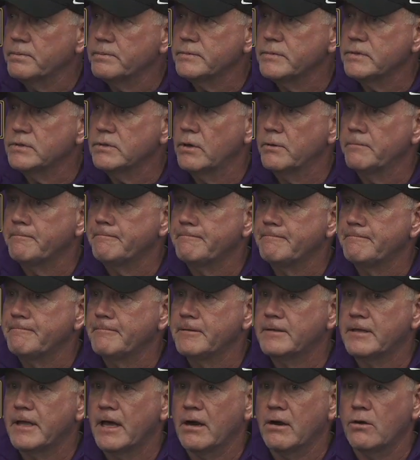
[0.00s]
So
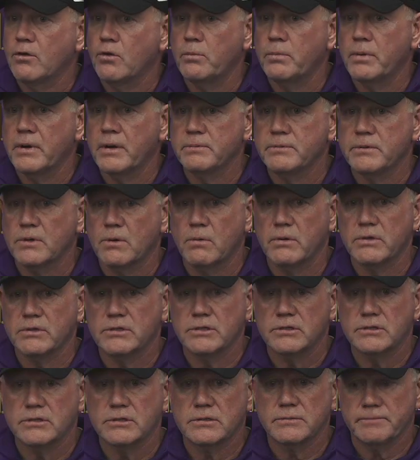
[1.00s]
with that, I'll open up to
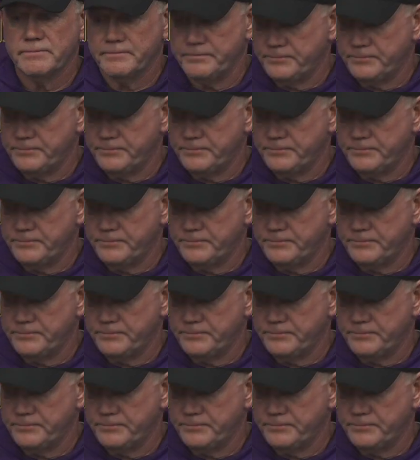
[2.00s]
questions.